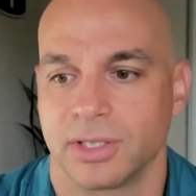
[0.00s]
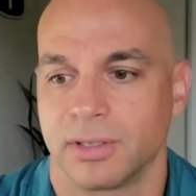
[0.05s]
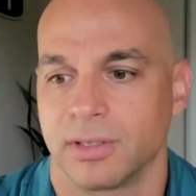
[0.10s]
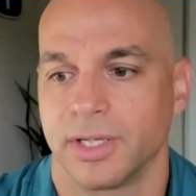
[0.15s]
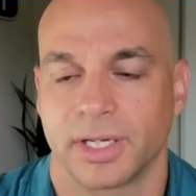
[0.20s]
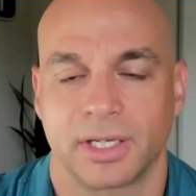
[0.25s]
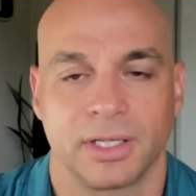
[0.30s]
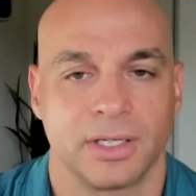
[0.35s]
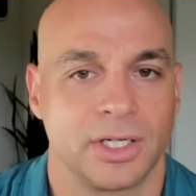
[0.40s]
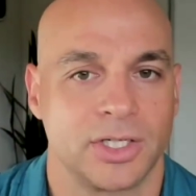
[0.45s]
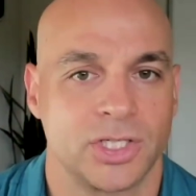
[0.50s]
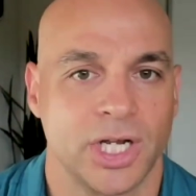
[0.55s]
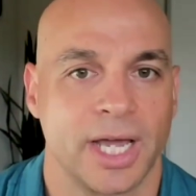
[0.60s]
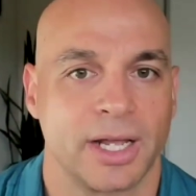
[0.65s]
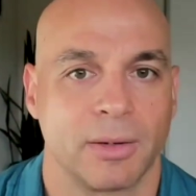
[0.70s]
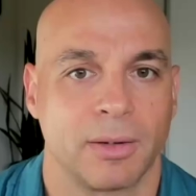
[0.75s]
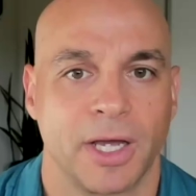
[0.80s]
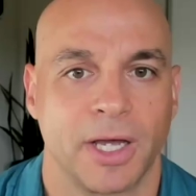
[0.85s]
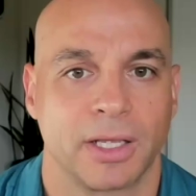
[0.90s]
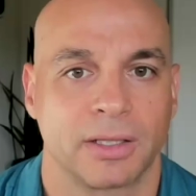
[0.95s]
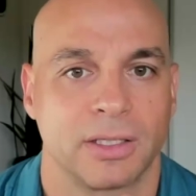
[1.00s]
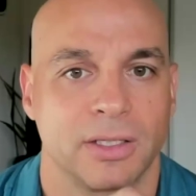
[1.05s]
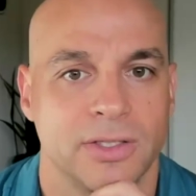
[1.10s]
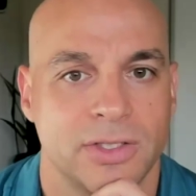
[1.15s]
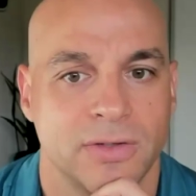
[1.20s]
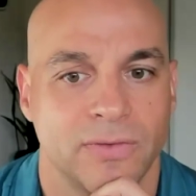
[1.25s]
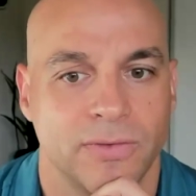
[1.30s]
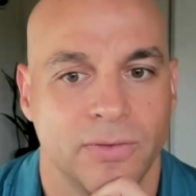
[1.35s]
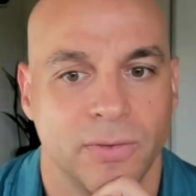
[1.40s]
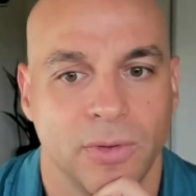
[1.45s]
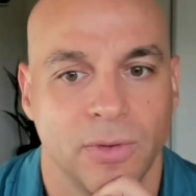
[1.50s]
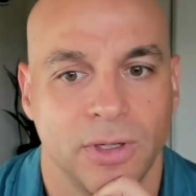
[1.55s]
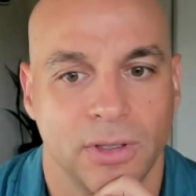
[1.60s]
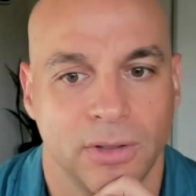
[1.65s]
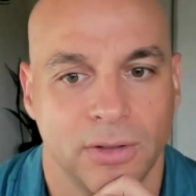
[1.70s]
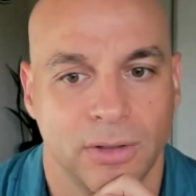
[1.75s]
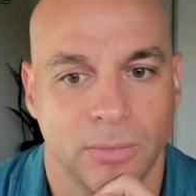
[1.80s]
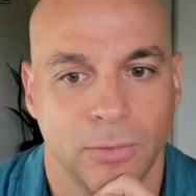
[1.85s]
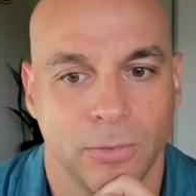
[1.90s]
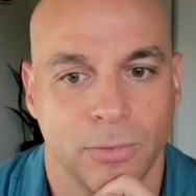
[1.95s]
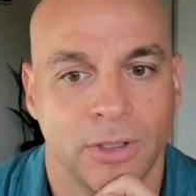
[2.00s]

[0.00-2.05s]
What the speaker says: a link in the chat about this if you want to learn